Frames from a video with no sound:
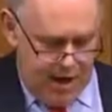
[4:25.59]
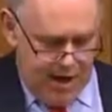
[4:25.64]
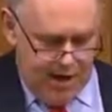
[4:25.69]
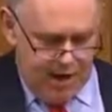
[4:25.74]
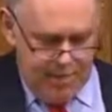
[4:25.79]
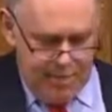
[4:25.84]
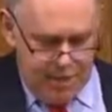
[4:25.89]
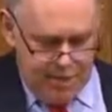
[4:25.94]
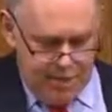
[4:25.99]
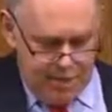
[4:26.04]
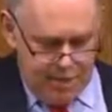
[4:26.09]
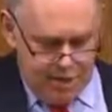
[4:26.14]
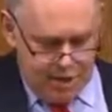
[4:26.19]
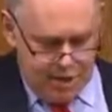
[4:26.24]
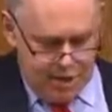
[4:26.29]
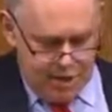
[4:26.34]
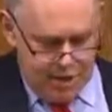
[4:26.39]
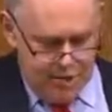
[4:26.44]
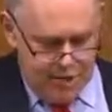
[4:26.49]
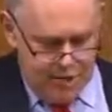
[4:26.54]
come in
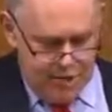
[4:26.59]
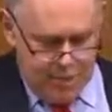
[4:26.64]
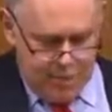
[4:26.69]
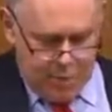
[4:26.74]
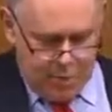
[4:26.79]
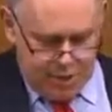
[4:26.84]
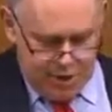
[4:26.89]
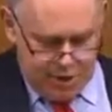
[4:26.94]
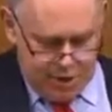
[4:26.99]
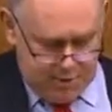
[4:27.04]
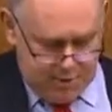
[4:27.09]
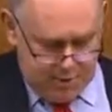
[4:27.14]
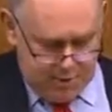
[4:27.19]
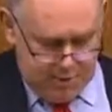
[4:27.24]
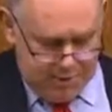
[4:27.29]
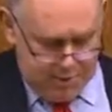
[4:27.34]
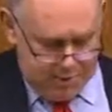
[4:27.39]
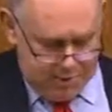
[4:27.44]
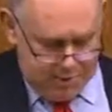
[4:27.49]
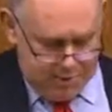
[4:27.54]
as soon as
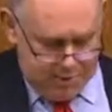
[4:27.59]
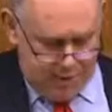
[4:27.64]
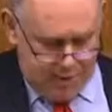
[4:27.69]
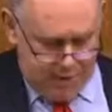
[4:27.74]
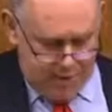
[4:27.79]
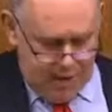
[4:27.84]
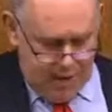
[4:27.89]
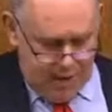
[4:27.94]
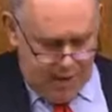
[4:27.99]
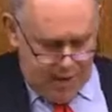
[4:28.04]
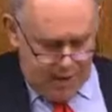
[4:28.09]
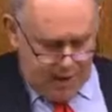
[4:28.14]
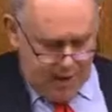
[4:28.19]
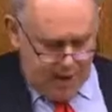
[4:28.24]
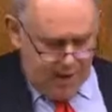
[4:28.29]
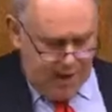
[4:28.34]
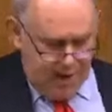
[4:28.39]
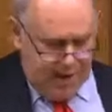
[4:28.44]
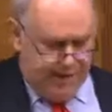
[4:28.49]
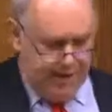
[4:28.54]
possible.
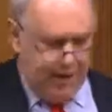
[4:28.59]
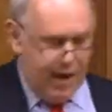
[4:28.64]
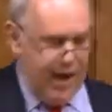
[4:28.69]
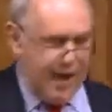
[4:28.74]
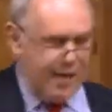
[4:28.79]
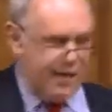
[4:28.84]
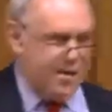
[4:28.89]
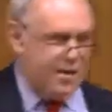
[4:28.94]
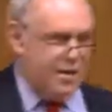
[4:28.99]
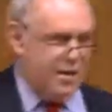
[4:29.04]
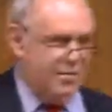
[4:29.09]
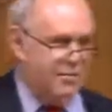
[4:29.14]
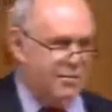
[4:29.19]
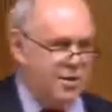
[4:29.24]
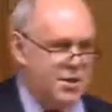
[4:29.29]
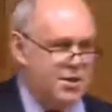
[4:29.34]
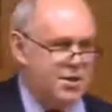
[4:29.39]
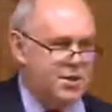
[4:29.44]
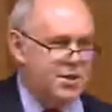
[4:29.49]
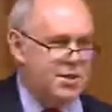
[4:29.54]
I had a
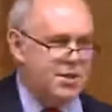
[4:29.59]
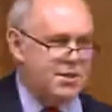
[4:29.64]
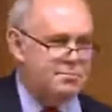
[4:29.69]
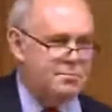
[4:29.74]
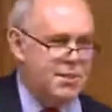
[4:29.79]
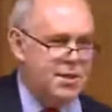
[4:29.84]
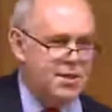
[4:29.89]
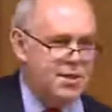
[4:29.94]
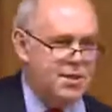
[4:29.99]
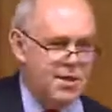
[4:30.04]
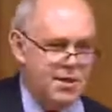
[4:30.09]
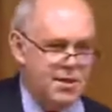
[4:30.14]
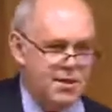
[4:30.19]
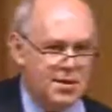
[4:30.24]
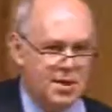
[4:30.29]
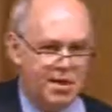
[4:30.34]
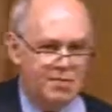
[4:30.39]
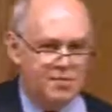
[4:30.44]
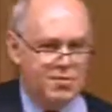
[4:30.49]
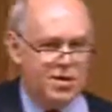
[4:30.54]
recent meeting,
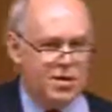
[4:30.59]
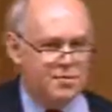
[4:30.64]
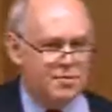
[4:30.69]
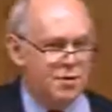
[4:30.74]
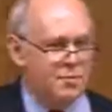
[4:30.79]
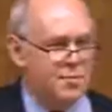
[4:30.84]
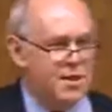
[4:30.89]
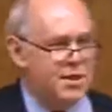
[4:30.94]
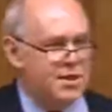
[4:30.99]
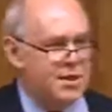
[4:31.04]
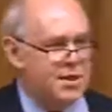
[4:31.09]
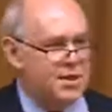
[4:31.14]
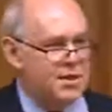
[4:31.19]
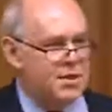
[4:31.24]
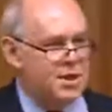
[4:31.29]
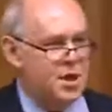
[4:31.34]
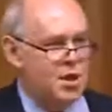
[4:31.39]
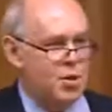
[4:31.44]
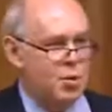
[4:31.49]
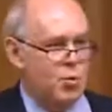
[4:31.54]
of several
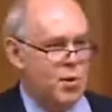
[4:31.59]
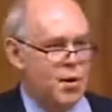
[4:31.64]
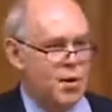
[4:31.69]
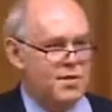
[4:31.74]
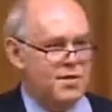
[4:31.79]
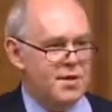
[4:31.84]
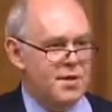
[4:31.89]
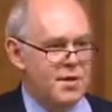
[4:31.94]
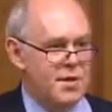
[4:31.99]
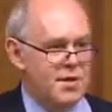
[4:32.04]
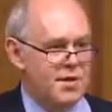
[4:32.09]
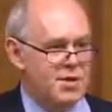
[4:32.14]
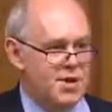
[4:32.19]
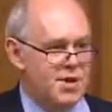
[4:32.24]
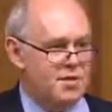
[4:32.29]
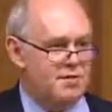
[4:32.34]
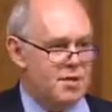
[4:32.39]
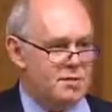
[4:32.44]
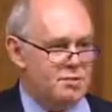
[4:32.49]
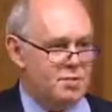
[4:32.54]
meetings, with
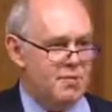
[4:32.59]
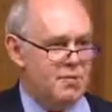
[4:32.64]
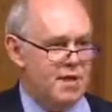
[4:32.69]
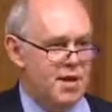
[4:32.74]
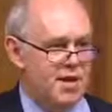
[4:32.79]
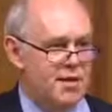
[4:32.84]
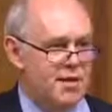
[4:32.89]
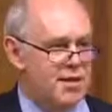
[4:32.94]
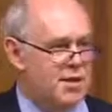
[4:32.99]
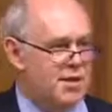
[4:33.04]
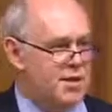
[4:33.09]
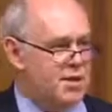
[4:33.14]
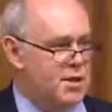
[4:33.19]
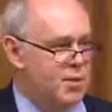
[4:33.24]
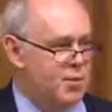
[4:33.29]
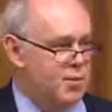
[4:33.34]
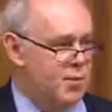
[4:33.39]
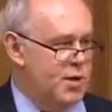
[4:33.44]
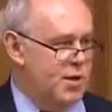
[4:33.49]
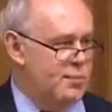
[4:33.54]
service providers,
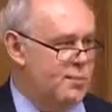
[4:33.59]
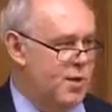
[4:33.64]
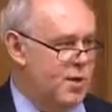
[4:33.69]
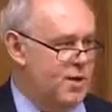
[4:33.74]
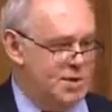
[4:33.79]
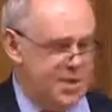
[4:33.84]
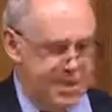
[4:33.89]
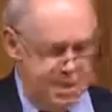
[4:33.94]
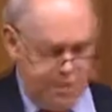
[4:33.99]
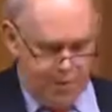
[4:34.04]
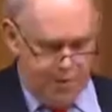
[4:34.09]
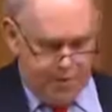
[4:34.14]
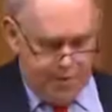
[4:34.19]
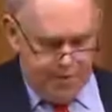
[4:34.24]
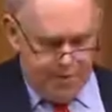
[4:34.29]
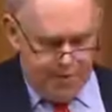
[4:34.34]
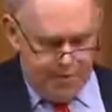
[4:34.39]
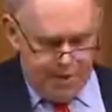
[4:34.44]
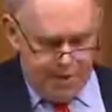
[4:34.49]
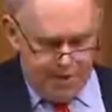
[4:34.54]
with BT
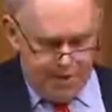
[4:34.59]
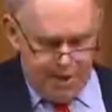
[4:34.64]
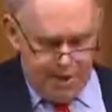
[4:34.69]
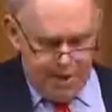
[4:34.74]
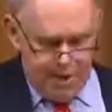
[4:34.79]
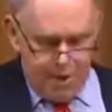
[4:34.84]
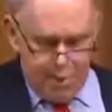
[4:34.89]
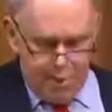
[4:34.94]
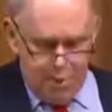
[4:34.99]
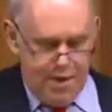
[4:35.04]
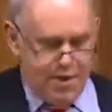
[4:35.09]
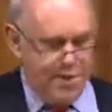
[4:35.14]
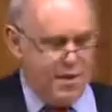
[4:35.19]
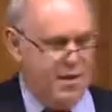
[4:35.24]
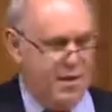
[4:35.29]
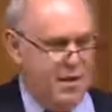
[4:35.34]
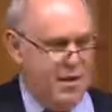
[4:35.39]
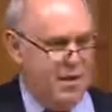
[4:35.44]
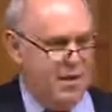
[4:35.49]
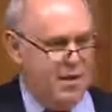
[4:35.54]
Openreach, with